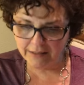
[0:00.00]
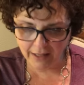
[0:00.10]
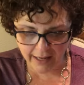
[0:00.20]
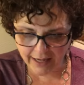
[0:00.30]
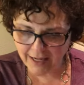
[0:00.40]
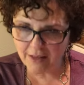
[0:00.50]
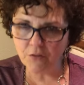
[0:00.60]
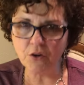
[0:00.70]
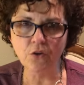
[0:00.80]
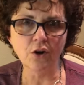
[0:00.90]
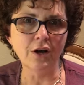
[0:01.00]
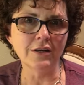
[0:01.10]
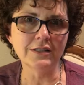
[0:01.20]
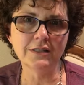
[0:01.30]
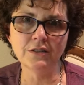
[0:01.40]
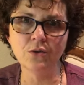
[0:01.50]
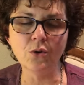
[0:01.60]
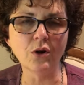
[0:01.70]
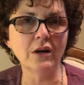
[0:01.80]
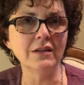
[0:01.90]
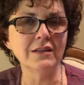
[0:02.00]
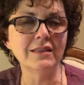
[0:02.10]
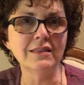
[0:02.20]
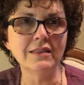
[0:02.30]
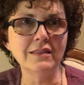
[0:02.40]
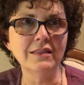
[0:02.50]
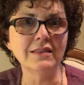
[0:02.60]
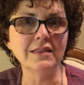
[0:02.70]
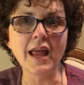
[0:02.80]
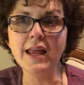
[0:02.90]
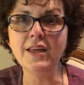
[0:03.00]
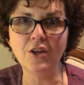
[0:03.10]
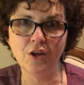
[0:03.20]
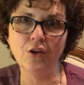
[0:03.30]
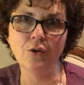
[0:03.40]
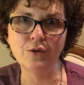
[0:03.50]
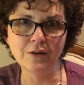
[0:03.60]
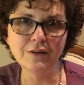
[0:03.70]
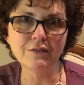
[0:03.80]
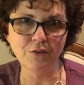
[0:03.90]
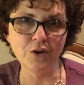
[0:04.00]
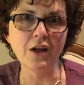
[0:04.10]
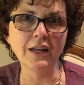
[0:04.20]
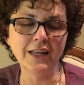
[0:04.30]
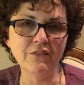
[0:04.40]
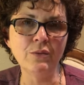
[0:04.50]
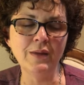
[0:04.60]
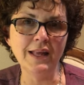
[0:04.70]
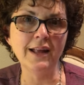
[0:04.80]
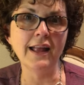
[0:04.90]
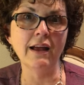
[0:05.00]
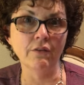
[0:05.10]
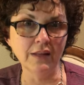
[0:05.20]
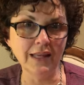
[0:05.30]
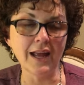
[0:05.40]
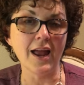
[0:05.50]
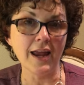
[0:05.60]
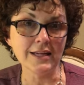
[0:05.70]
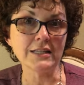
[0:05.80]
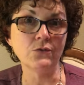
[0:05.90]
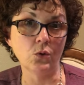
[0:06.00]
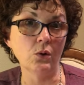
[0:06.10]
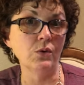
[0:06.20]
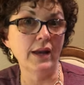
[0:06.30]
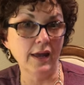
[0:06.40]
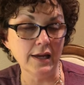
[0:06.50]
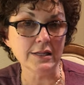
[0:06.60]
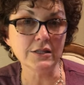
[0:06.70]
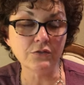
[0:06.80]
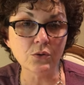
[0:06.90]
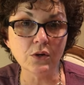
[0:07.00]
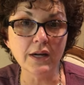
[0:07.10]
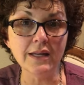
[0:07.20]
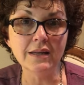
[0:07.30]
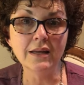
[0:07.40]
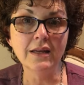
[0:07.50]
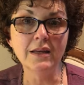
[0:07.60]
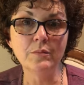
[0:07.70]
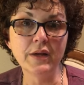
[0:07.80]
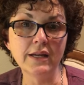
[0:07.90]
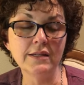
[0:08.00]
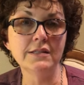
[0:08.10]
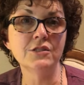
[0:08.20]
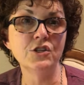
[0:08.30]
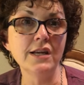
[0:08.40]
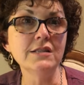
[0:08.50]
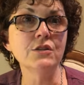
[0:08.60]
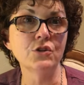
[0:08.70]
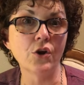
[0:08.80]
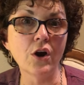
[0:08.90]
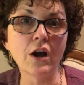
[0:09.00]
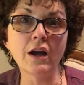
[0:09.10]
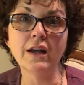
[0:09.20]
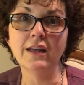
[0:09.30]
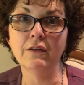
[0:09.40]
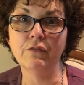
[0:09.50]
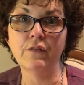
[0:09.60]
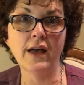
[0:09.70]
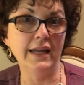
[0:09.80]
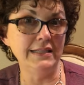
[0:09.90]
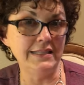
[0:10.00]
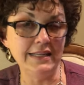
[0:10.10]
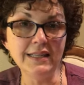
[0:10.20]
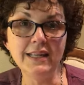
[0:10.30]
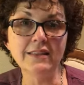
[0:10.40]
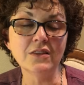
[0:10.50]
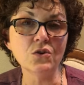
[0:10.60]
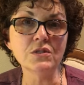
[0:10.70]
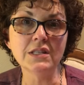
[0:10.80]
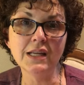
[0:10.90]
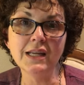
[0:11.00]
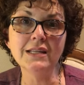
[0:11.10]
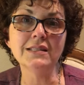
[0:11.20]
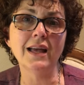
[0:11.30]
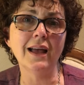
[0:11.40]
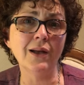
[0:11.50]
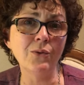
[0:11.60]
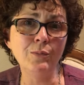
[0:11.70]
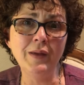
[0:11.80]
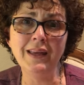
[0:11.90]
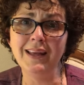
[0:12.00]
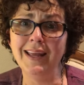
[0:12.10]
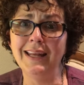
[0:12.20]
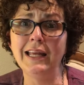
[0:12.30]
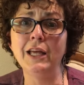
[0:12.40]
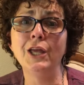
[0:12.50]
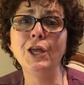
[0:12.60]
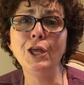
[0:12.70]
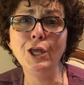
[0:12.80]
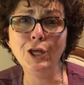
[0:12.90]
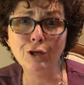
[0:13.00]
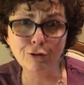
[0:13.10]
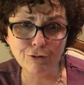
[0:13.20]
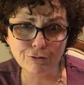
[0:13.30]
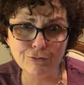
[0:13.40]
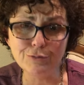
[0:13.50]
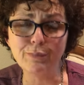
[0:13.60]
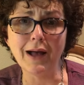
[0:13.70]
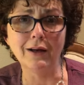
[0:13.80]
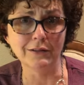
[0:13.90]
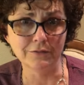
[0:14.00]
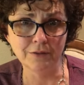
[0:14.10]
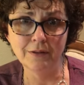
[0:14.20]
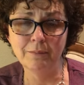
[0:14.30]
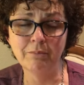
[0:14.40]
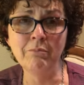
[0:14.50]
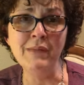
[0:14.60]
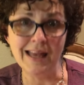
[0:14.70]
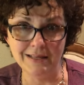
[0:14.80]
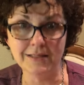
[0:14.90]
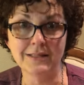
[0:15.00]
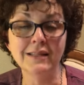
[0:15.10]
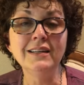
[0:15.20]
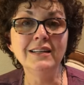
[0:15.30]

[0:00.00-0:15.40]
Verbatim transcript: lay it at the cross and Lord, thank you for not giving me everything I ask for when I ask for it. Because chances are, if I did get those things, I would be in a huge pile of mess